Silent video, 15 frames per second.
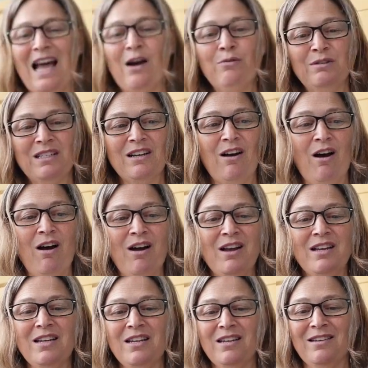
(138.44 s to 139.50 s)
out
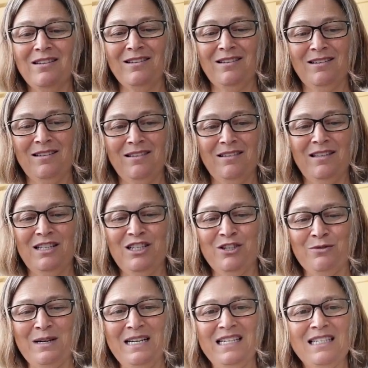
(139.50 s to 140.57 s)
on the
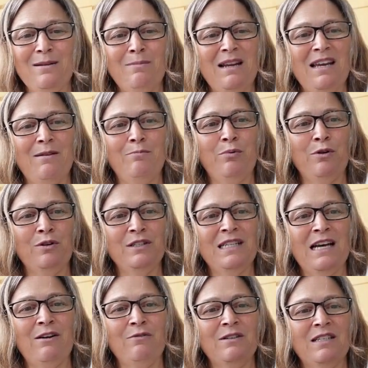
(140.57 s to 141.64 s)
street. Somebody had pulled
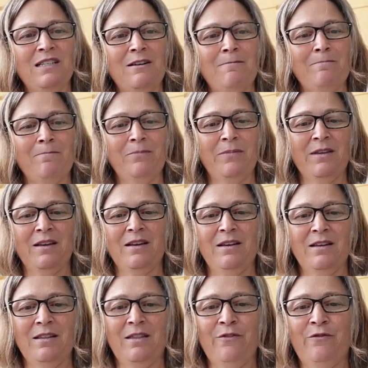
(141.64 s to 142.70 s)
out
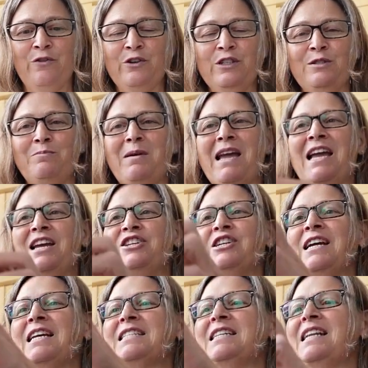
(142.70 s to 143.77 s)
the first page. I
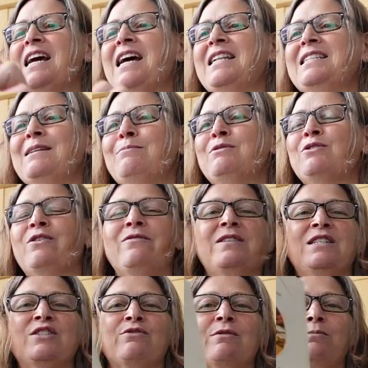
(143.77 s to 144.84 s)
guess it had some sort of
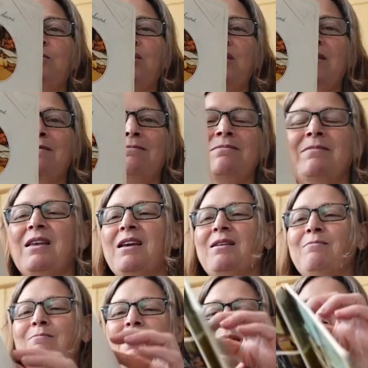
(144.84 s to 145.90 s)
inscription,
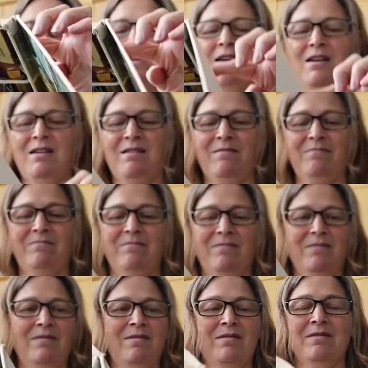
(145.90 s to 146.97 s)
maybe a
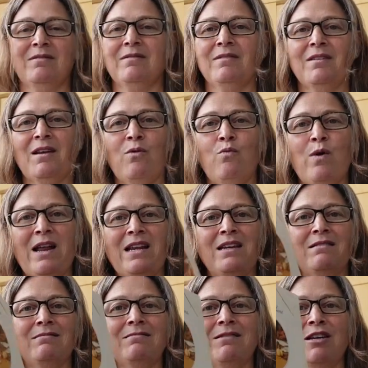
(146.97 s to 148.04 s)

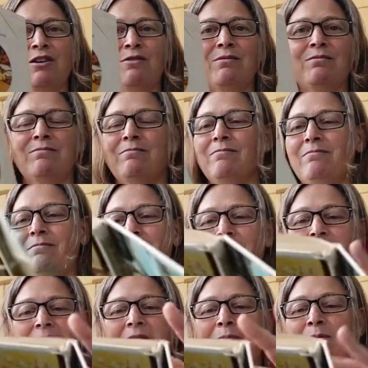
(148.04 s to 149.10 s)
wedding, you know,
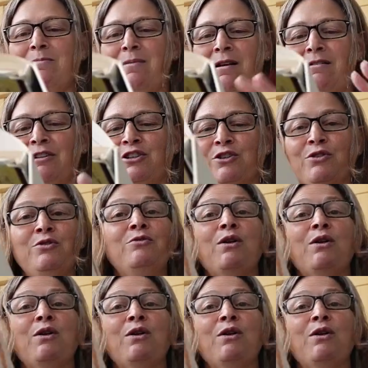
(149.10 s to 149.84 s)
happy marriage, or who